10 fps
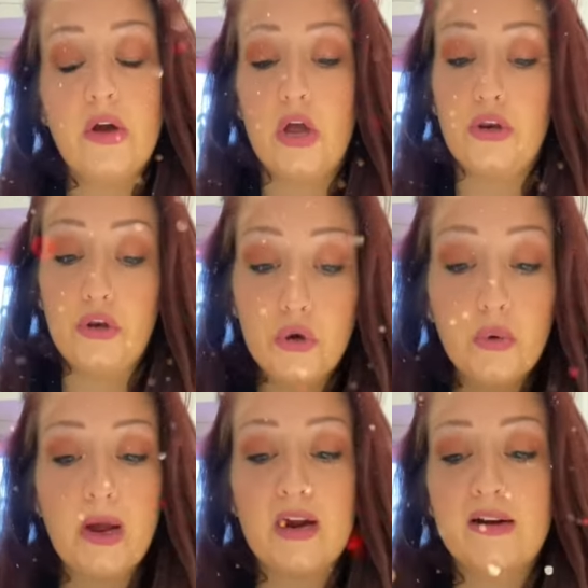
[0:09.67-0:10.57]
a new
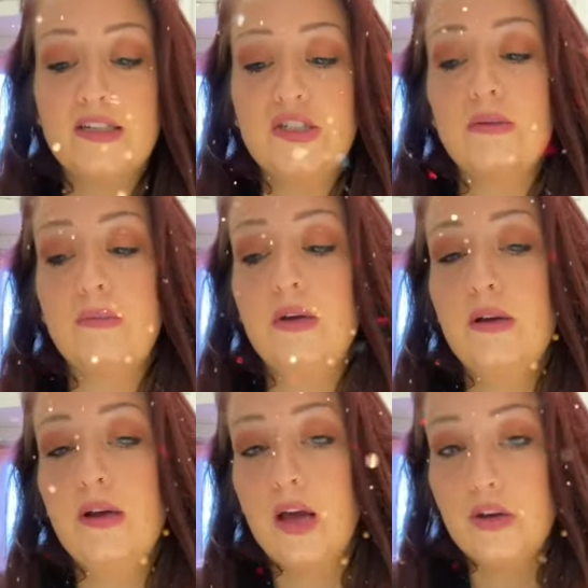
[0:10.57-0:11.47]
paradigm,
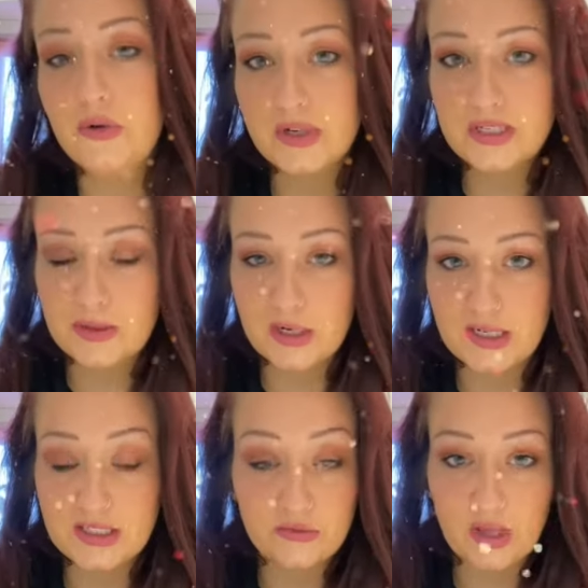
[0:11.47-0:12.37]
a new
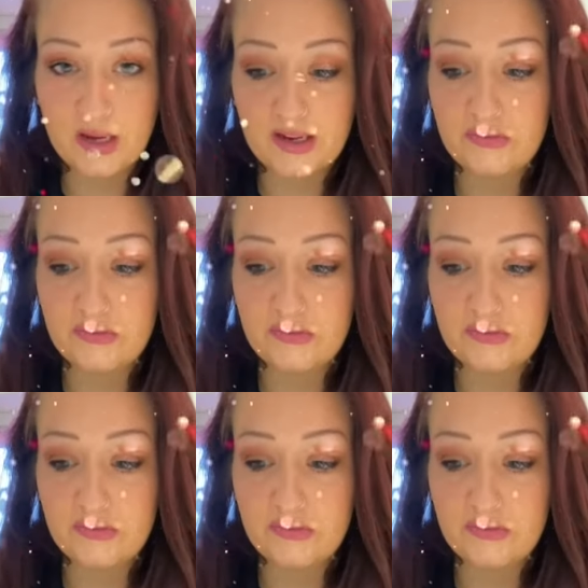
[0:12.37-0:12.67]
experience of life.